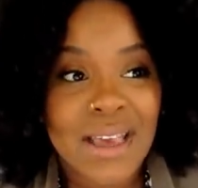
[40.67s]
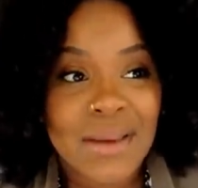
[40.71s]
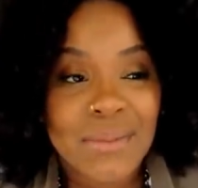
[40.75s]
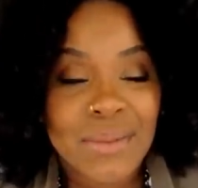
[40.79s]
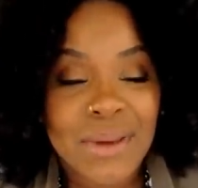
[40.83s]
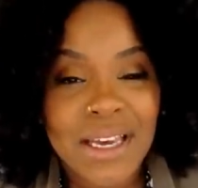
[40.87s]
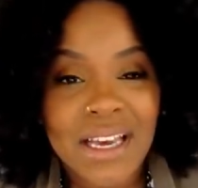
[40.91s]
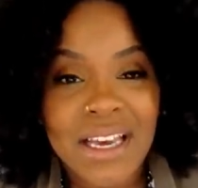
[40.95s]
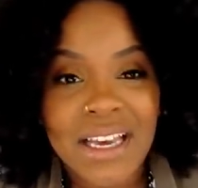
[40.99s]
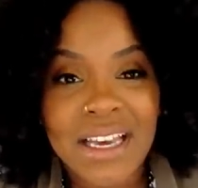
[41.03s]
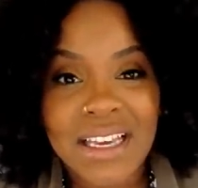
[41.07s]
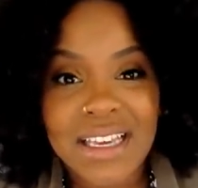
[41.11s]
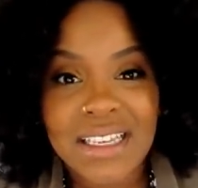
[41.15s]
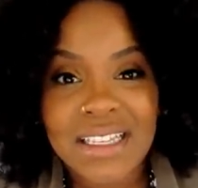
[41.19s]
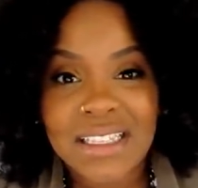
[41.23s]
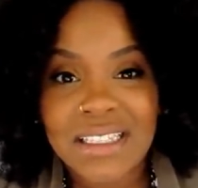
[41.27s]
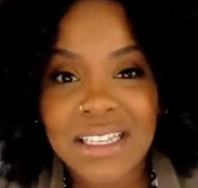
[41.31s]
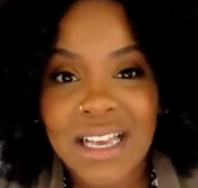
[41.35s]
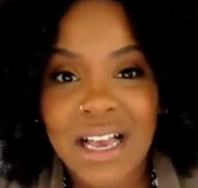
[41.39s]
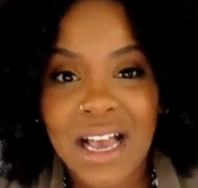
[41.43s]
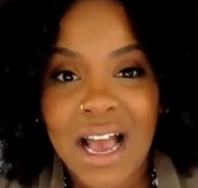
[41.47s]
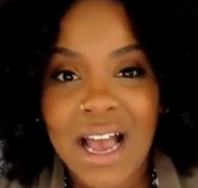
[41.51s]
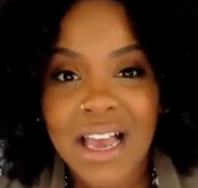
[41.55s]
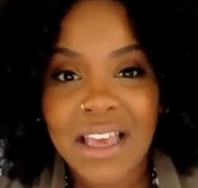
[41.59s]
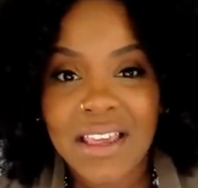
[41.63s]
because
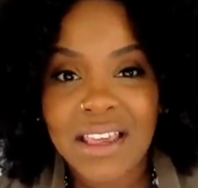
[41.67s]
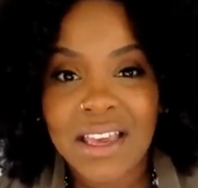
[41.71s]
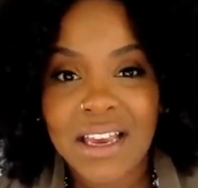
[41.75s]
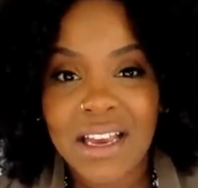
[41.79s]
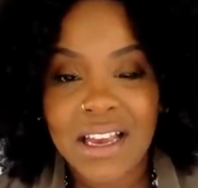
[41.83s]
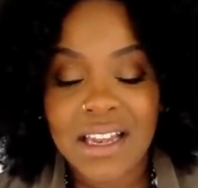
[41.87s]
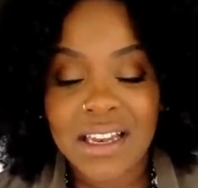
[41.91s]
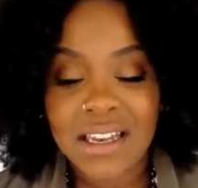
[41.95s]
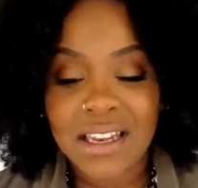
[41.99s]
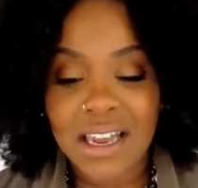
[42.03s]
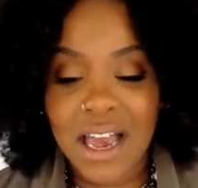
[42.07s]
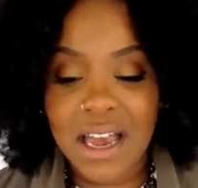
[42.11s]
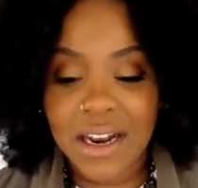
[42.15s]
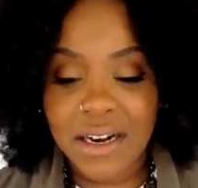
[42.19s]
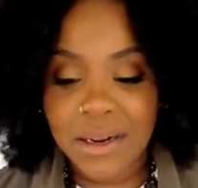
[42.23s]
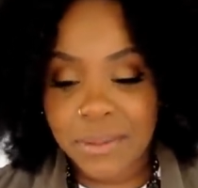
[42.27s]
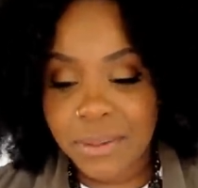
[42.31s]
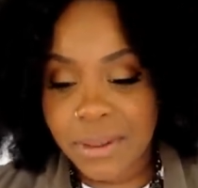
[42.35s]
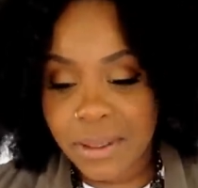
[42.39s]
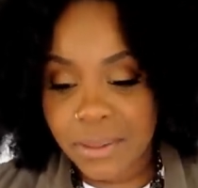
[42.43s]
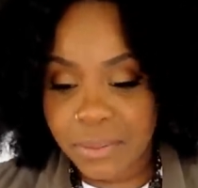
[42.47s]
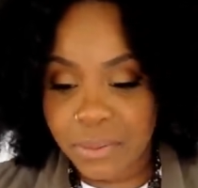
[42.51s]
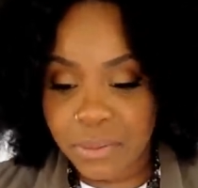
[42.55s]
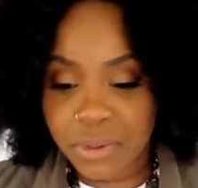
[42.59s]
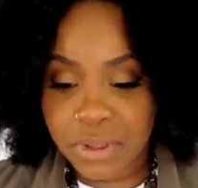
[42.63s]
I think a lot of
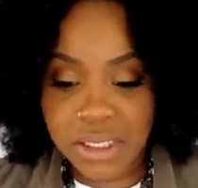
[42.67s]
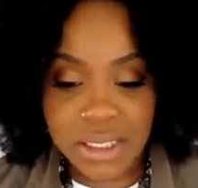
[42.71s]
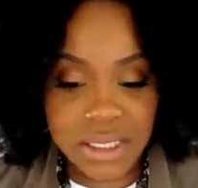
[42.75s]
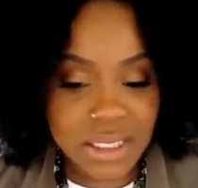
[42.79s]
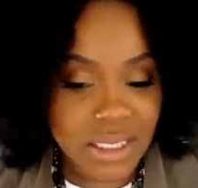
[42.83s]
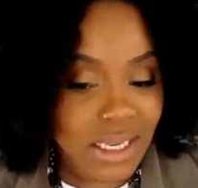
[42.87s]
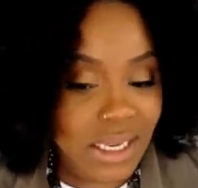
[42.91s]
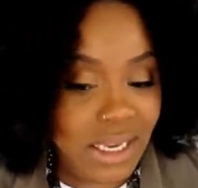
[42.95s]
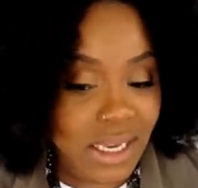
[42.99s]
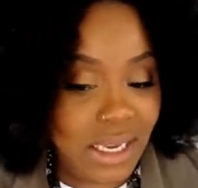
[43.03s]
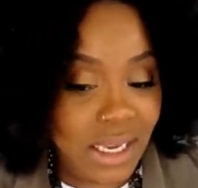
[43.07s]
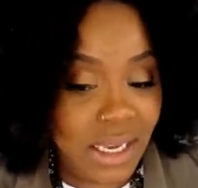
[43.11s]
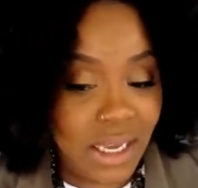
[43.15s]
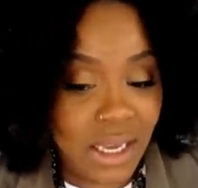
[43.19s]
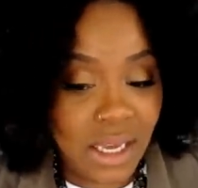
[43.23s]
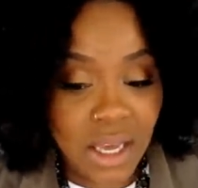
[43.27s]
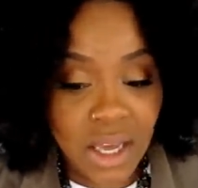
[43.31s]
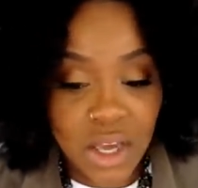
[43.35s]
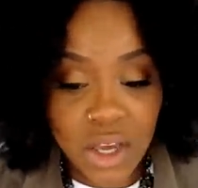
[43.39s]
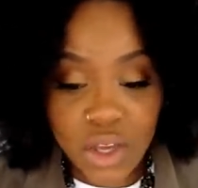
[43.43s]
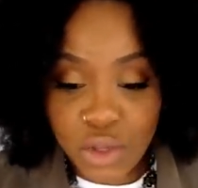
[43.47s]
people see,